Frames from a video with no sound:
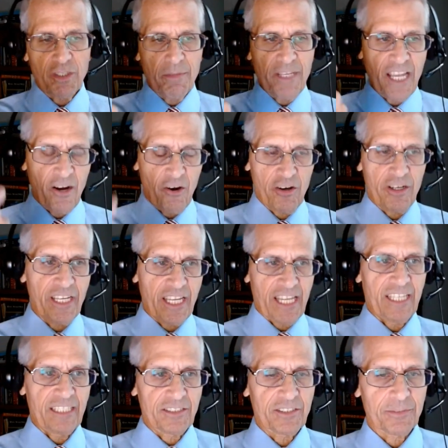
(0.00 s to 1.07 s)
one's going to be
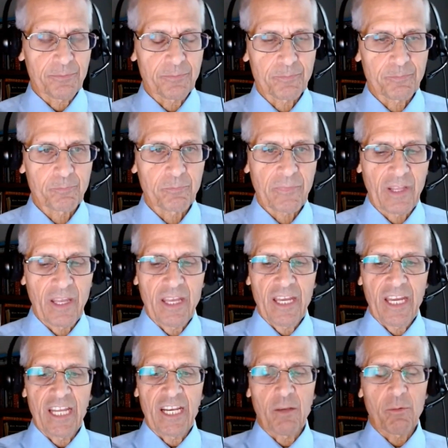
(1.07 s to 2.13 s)
hurricanes
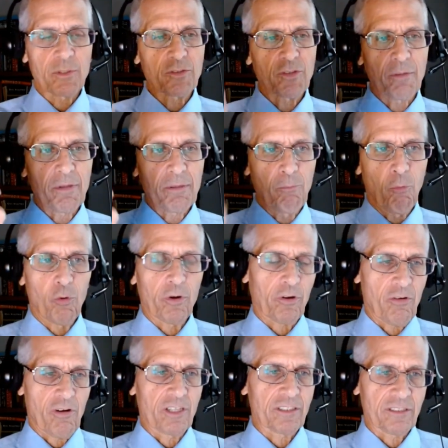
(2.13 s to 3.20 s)
and the other one's going to be
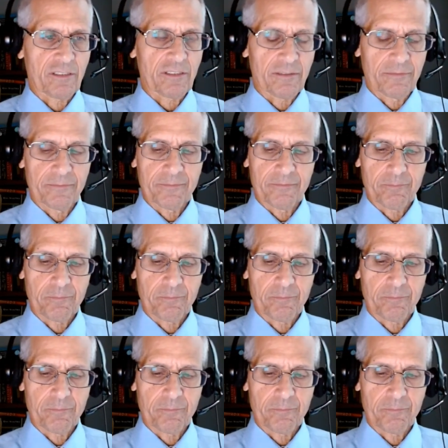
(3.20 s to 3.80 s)
border crossings.